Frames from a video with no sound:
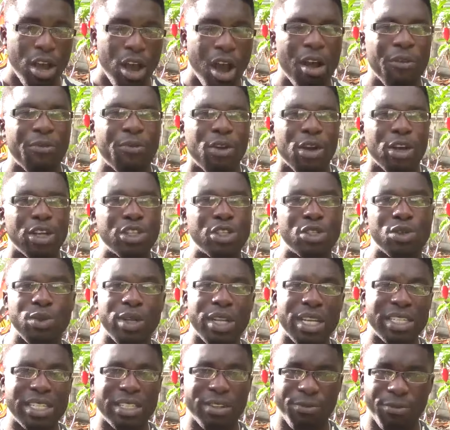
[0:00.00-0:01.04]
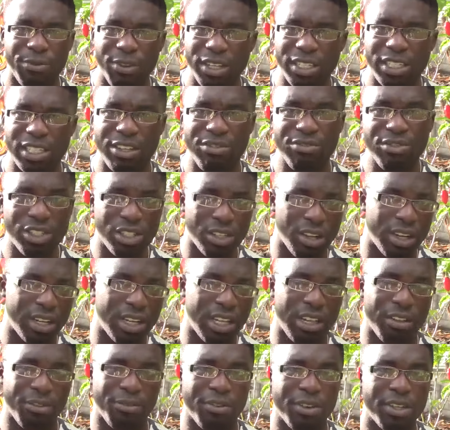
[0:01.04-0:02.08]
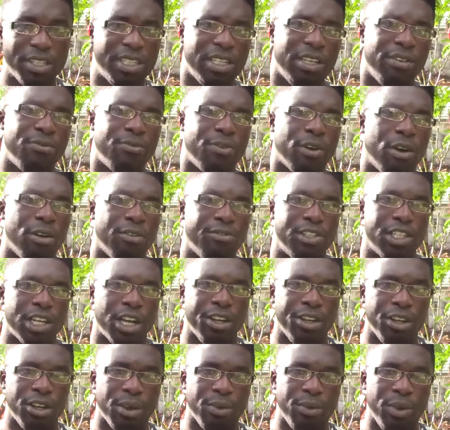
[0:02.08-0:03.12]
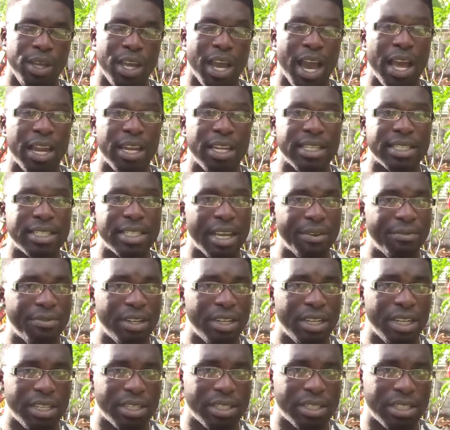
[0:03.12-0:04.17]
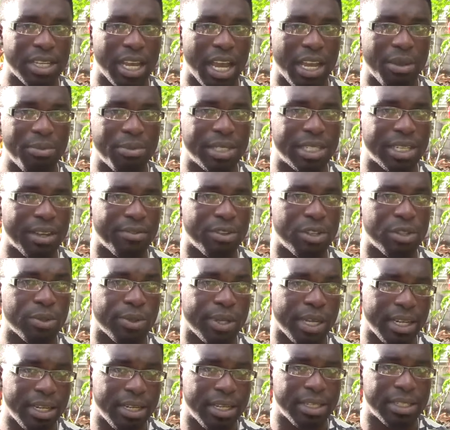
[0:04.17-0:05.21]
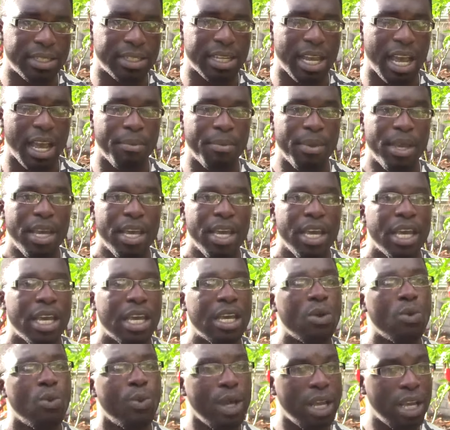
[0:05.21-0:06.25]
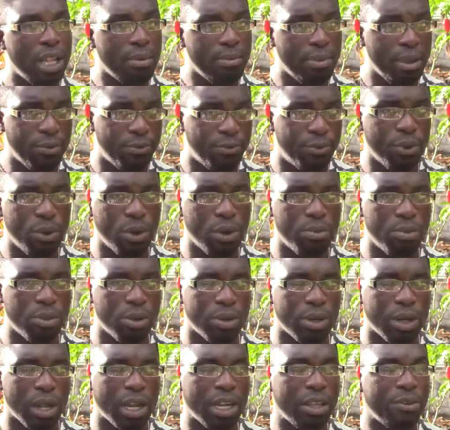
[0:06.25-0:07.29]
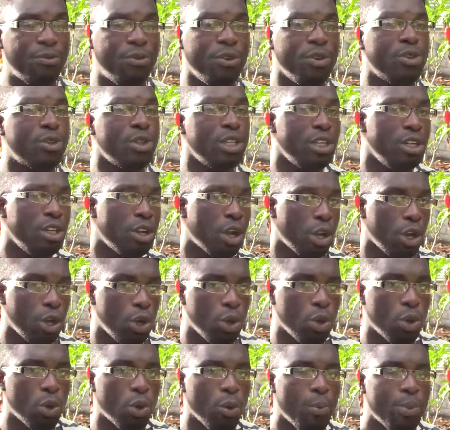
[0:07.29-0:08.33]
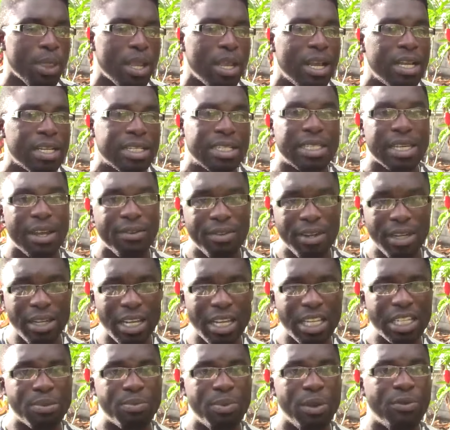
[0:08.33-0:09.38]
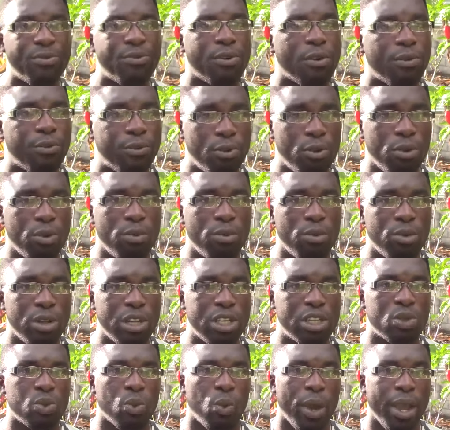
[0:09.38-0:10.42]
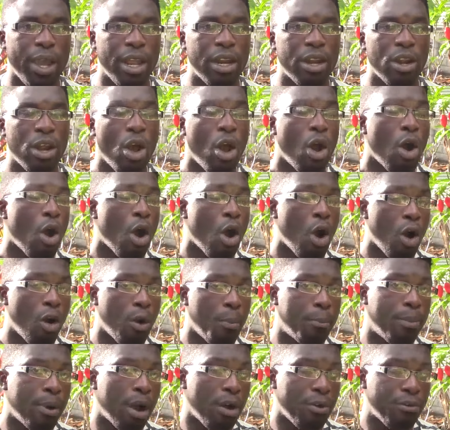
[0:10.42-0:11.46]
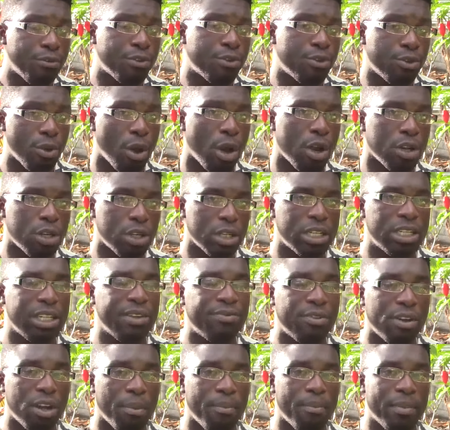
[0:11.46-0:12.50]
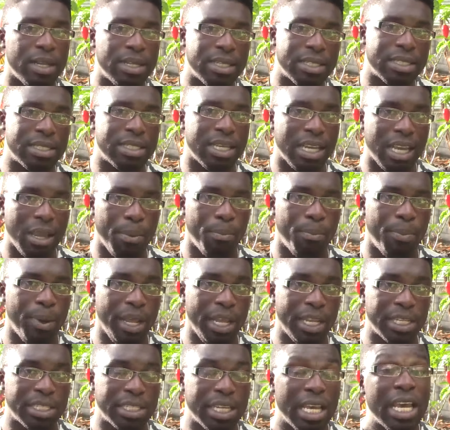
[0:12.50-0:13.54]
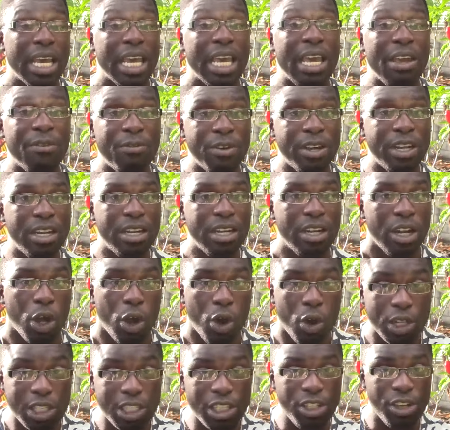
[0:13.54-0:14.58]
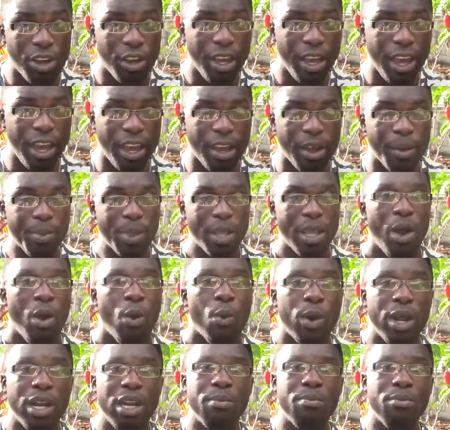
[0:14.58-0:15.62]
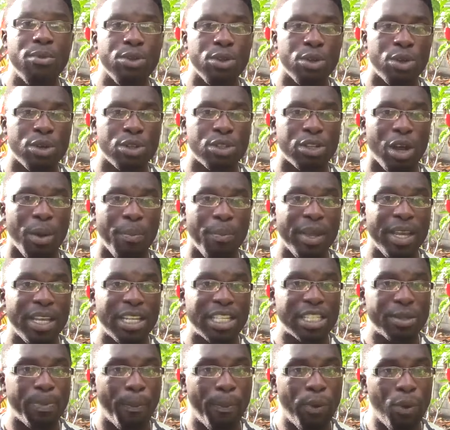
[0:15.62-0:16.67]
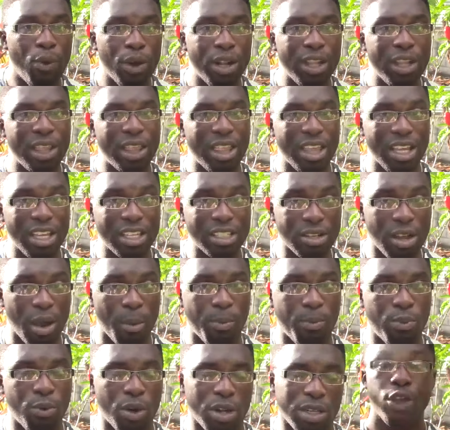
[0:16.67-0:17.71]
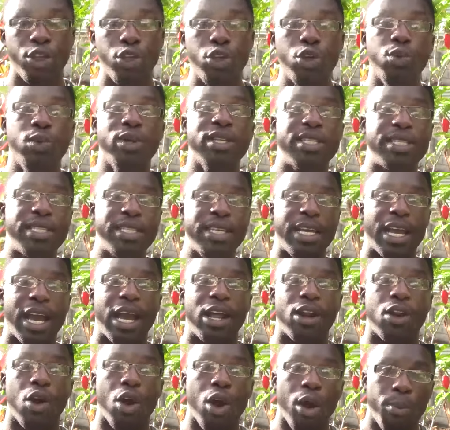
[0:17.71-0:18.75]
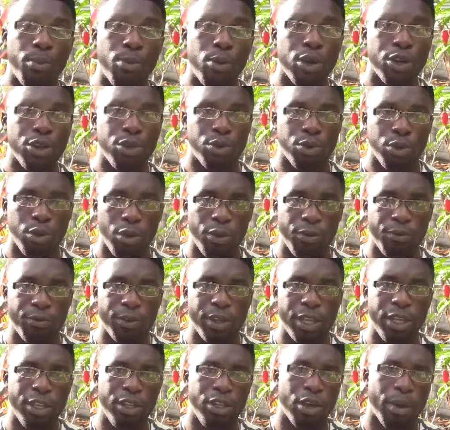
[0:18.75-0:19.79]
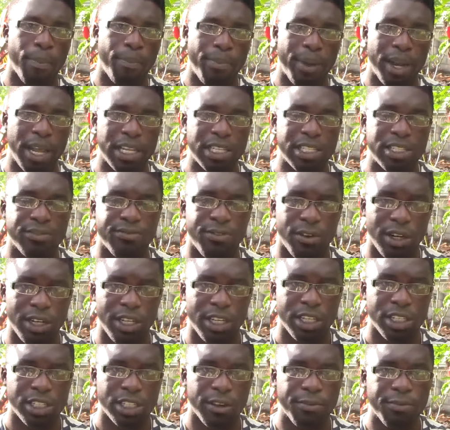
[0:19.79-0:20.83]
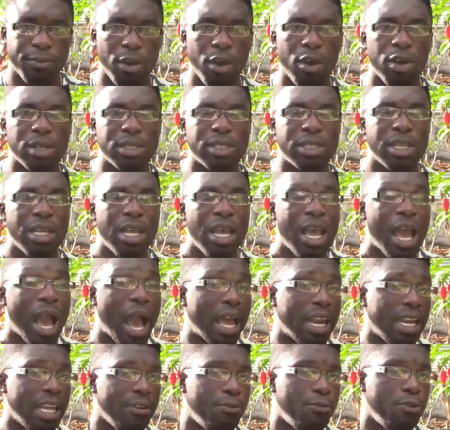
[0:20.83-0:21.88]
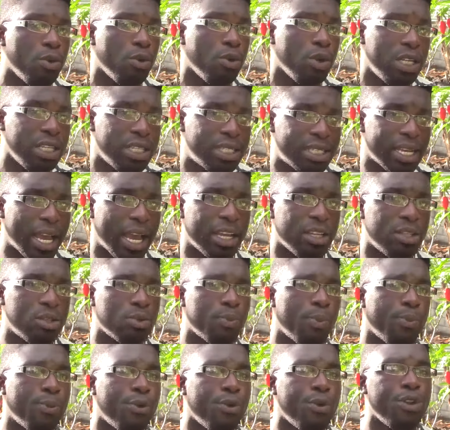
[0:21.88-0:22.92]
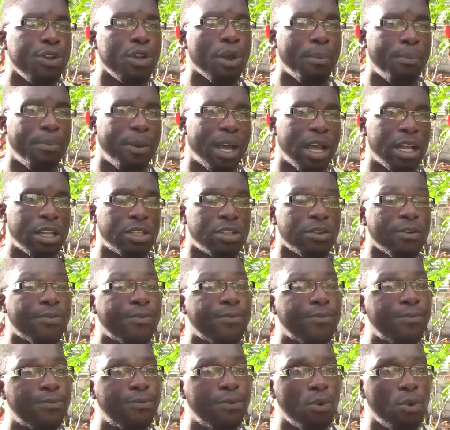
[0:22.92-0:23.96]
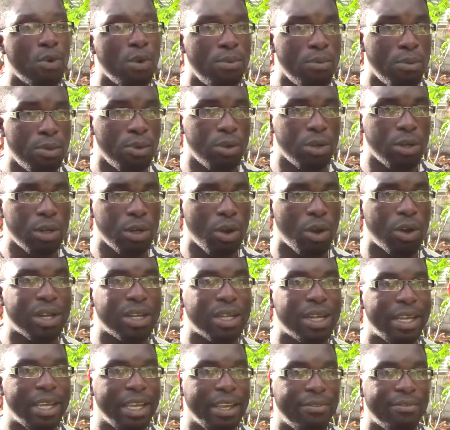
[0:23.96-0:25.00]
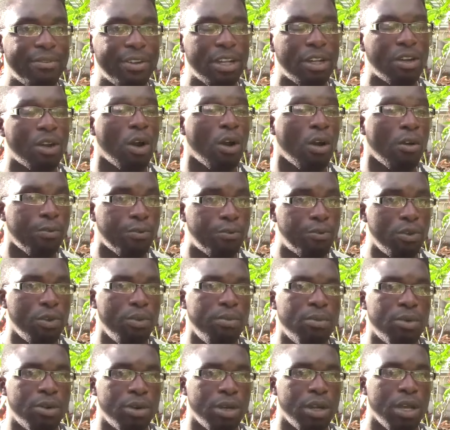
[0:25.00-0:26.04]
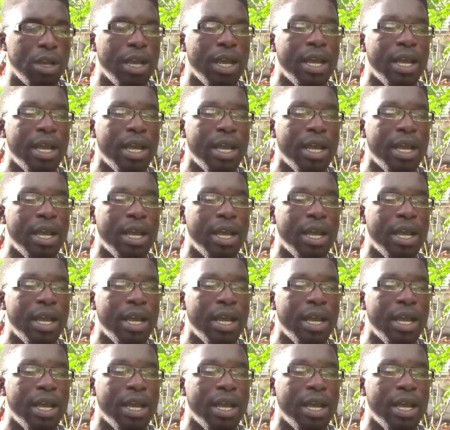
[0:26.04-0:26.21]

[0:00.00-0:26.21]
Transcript: Of course, today is the 13th, Sunday the 13th of January, and in 7 days time, 7 to 8 days time, it will be full moon. And if you did not know, 7 days before full moon is when above ground development is taking place, even cutting your hair. When the moon goes up, it's pulling things upward. You will see an upward growth in your plant's foliage, of course. And if you decide to prune your plant full moon or the evening of full moon,